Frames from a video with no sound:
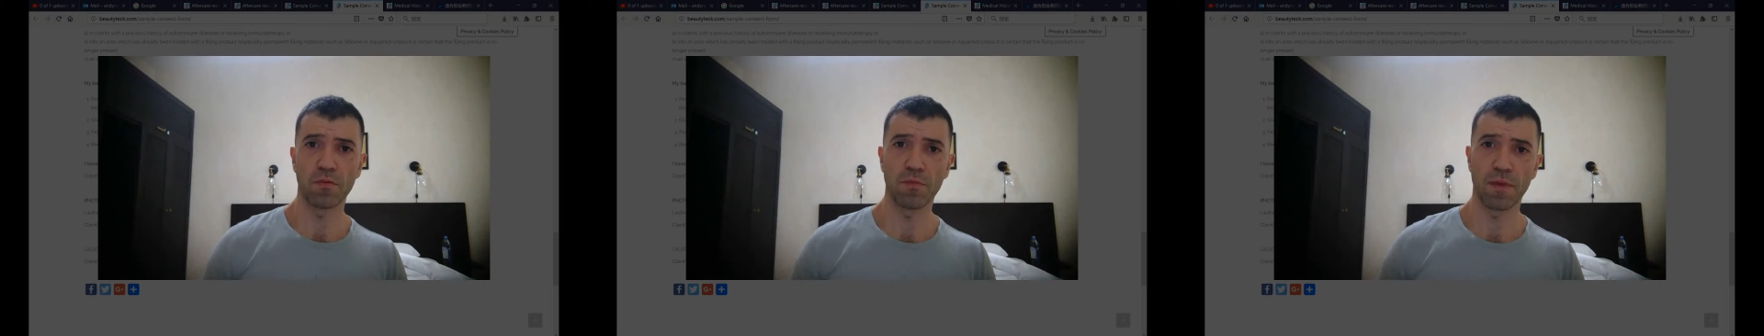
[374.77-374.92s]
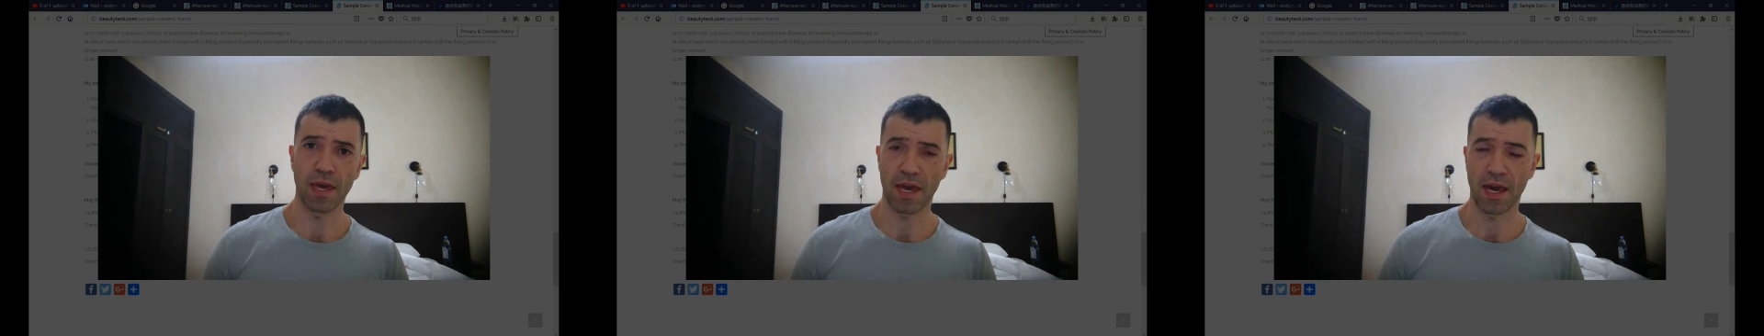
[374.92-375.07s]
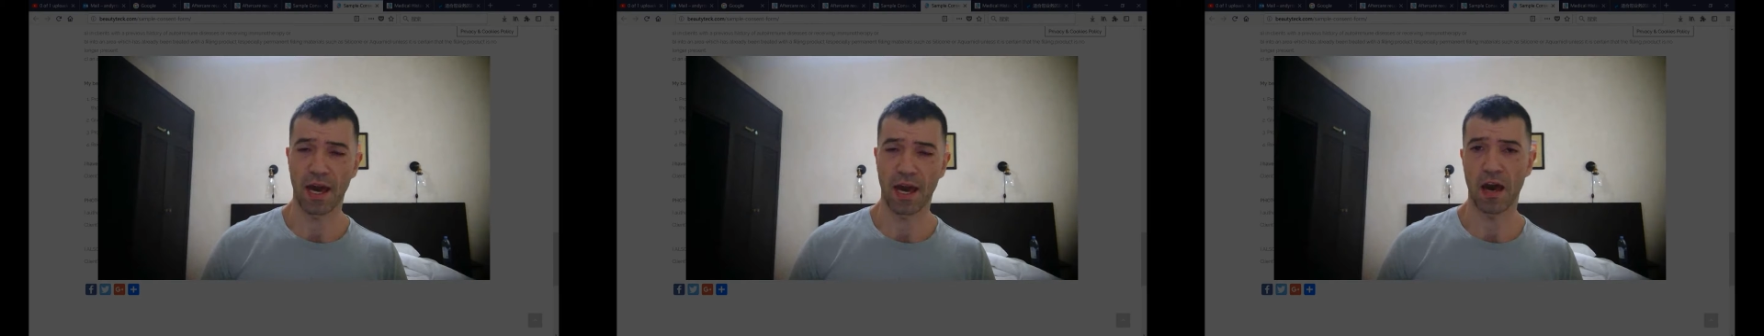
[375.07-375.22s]
you
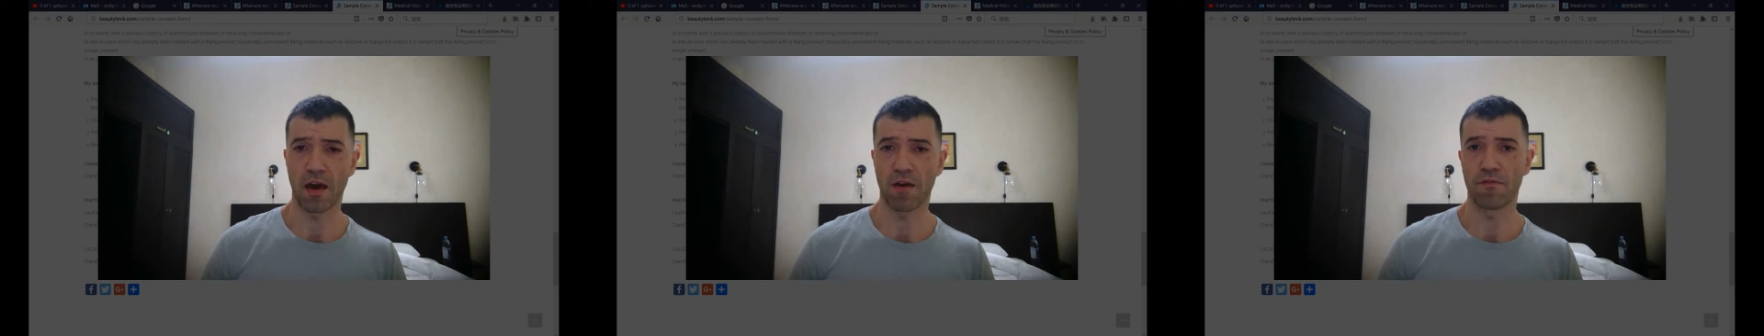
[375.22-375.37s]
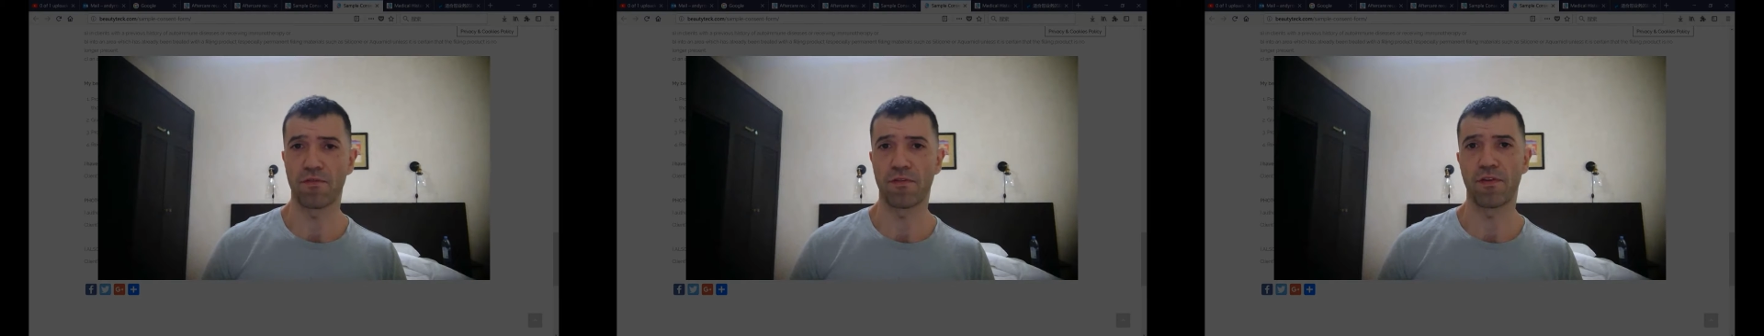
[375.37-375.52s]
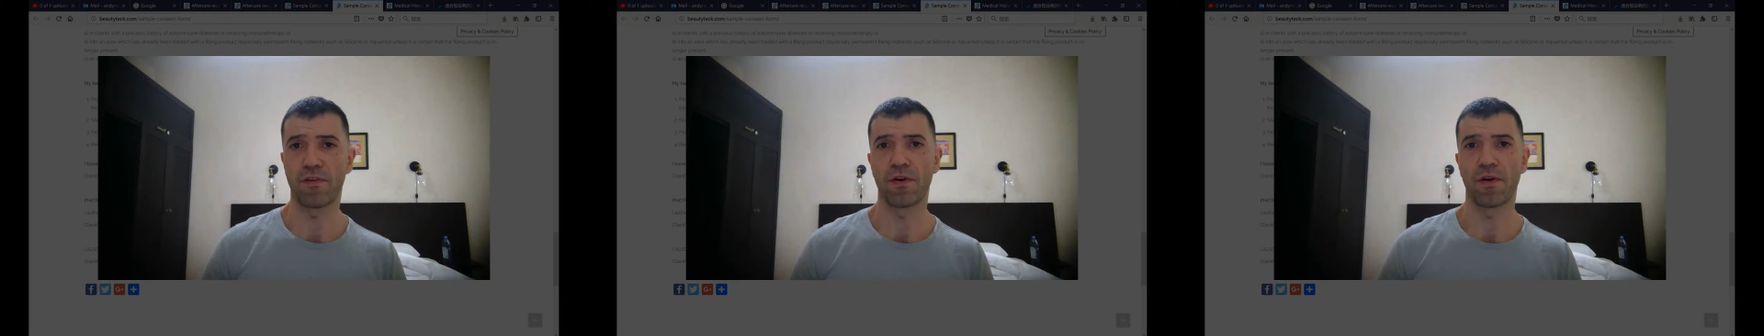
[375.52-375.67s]
may
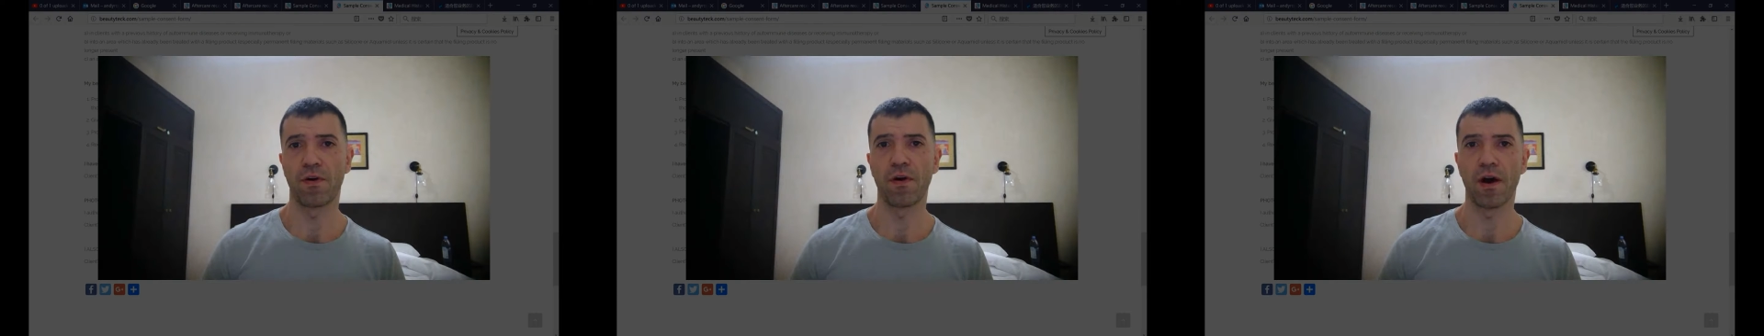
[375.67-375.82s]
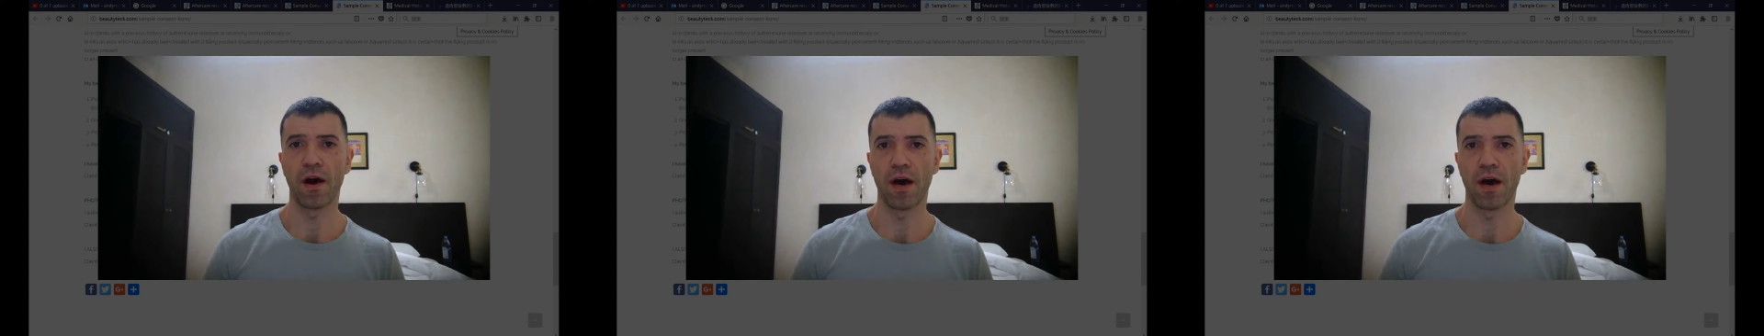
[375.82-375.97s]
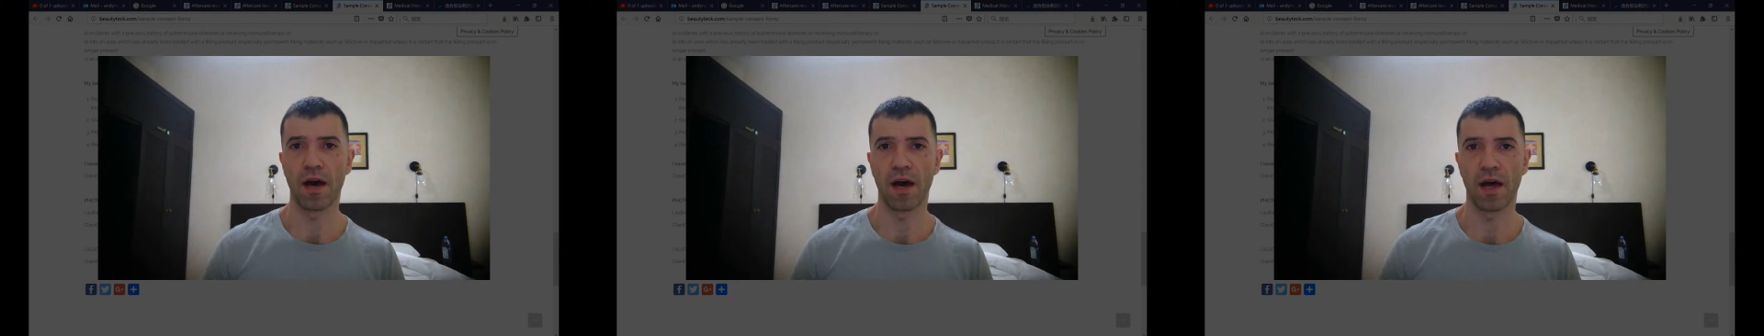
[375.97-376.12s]
have,
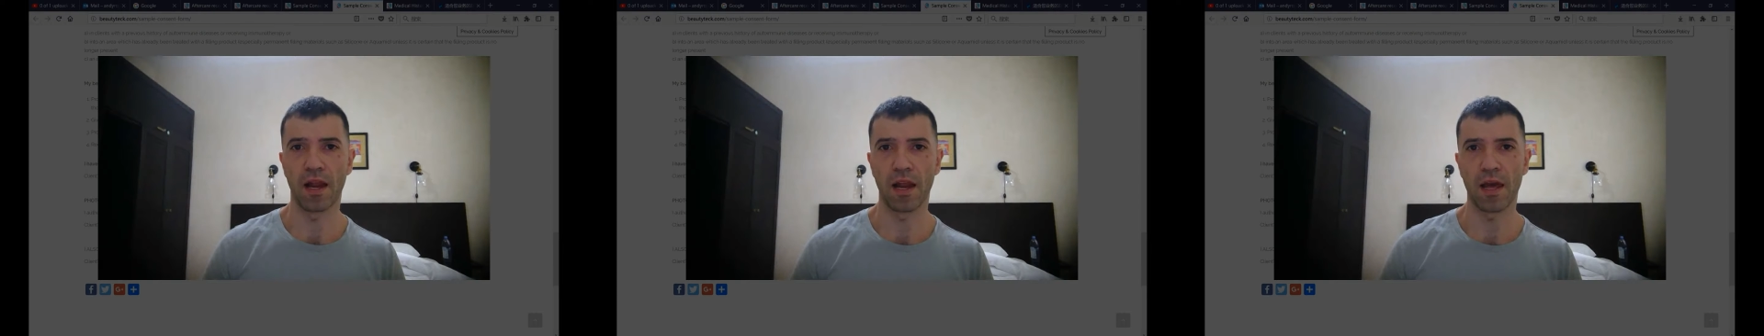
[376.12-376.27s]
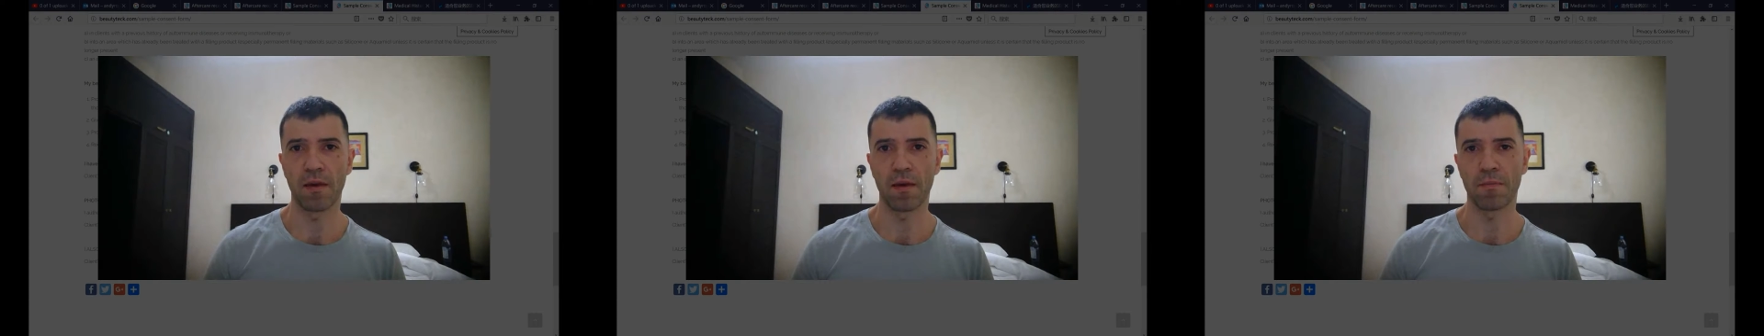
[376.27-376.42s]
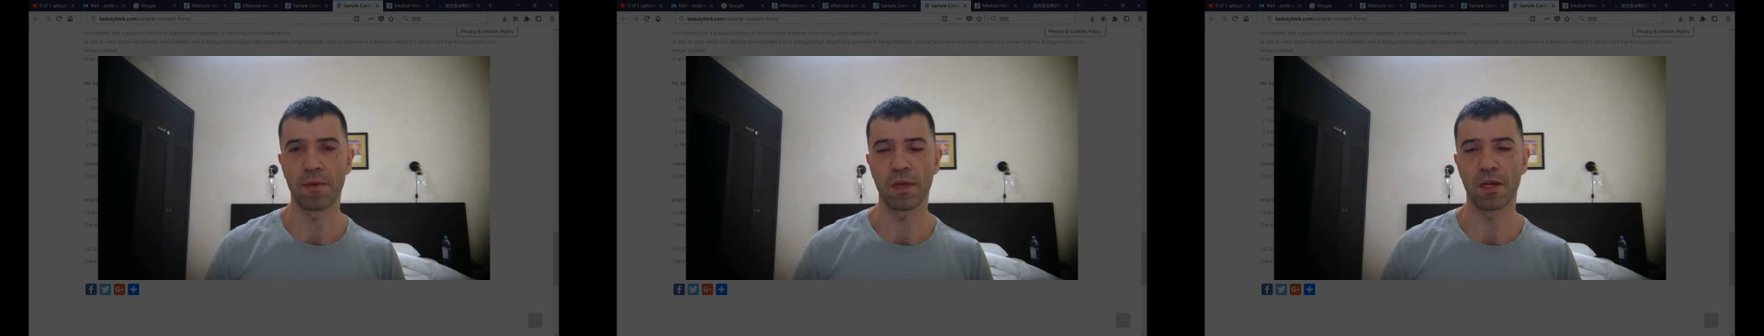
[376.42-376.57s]

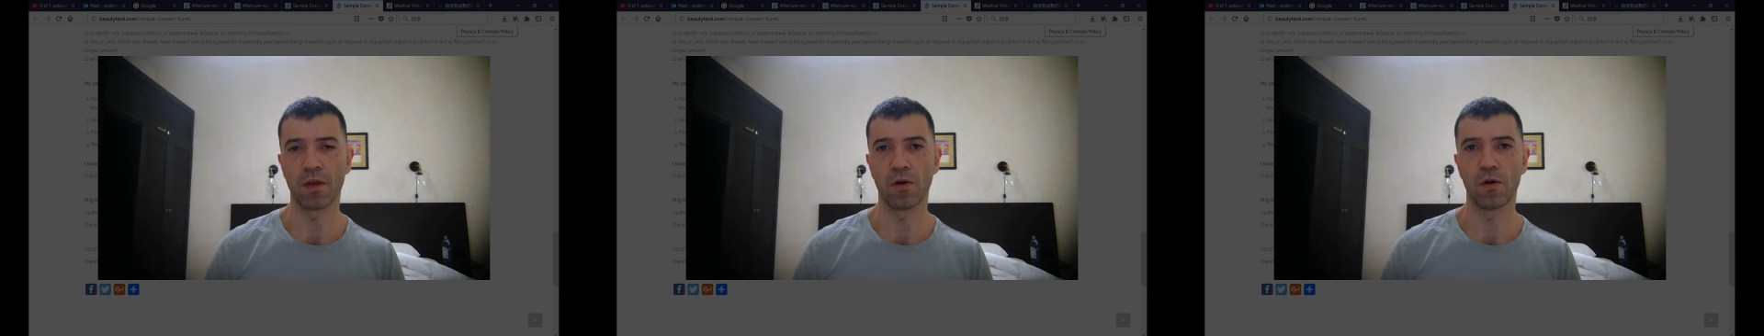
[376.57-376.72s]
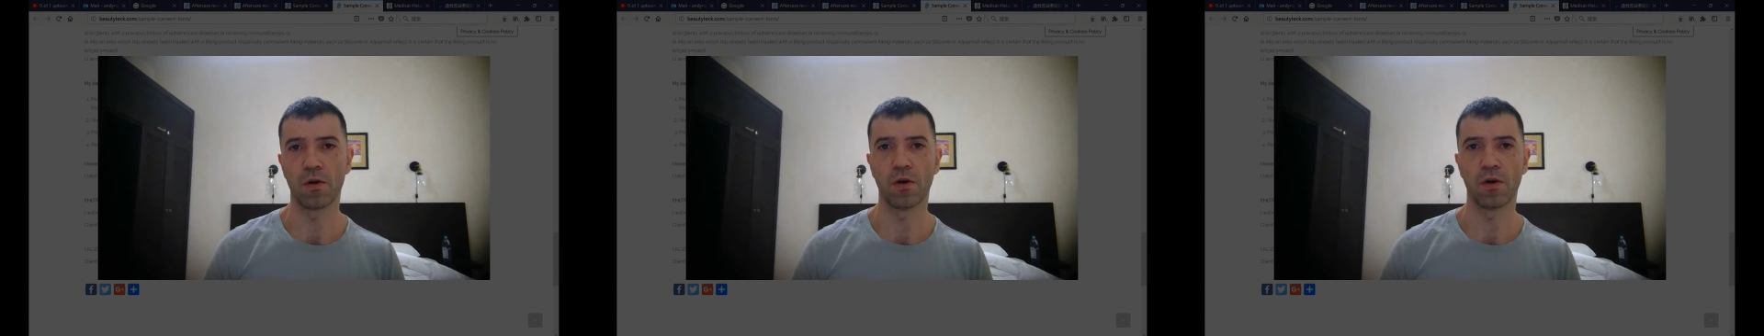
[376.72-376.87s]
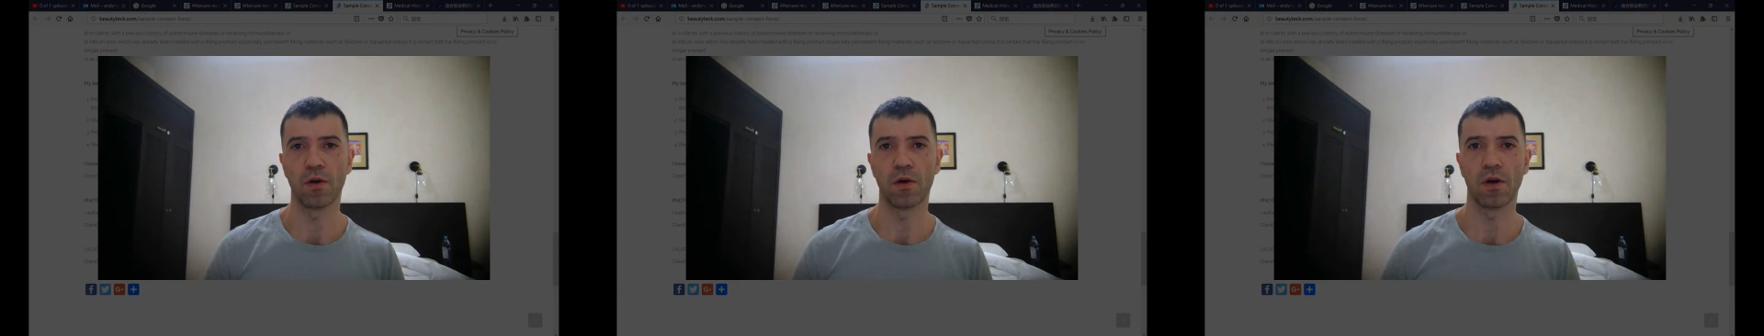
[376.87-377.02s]
let me
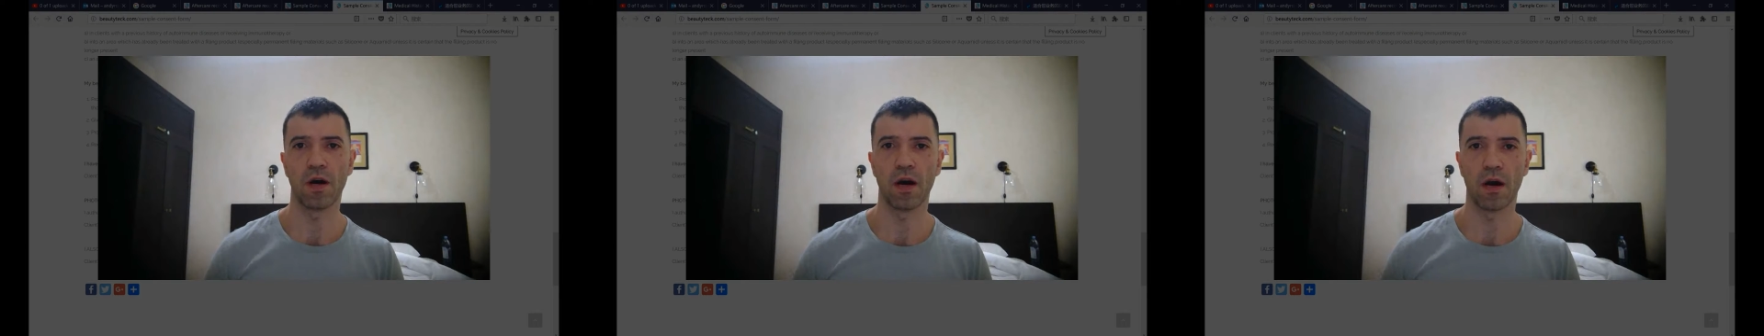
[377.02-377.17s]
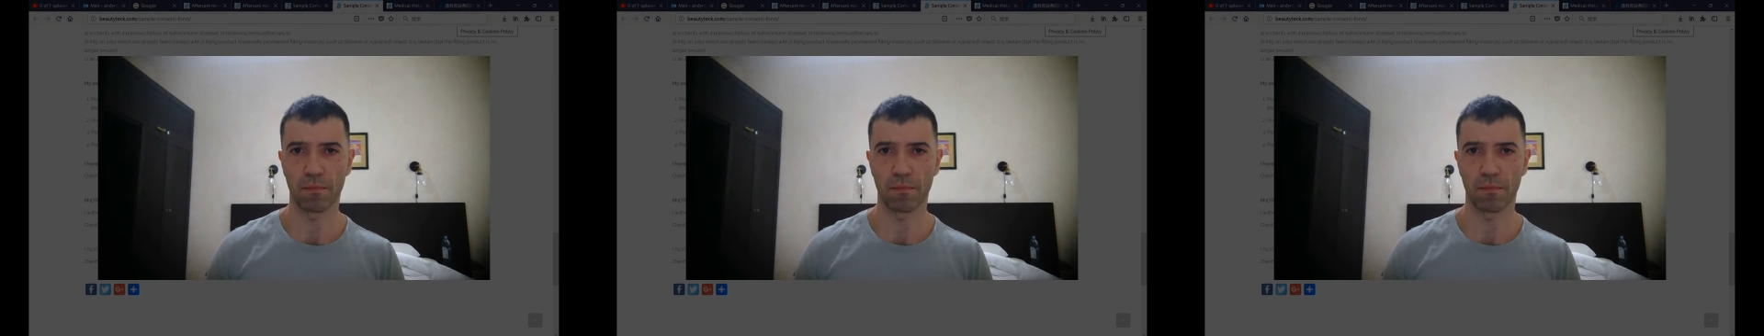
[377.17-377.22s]
know.